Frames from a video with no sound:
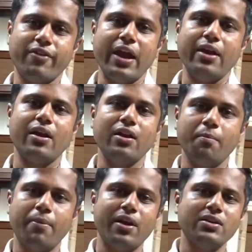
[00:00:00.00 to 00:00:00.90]
dental
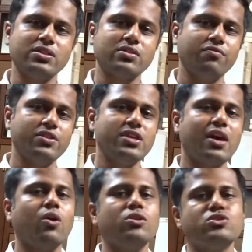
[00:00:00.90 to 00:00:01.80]
implants which
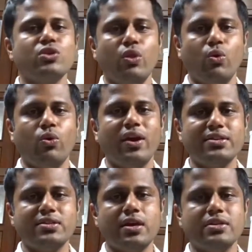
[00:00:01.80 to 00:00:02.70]
are also known
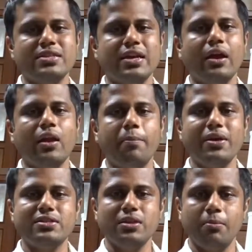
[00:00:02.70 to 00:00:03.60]
as single piece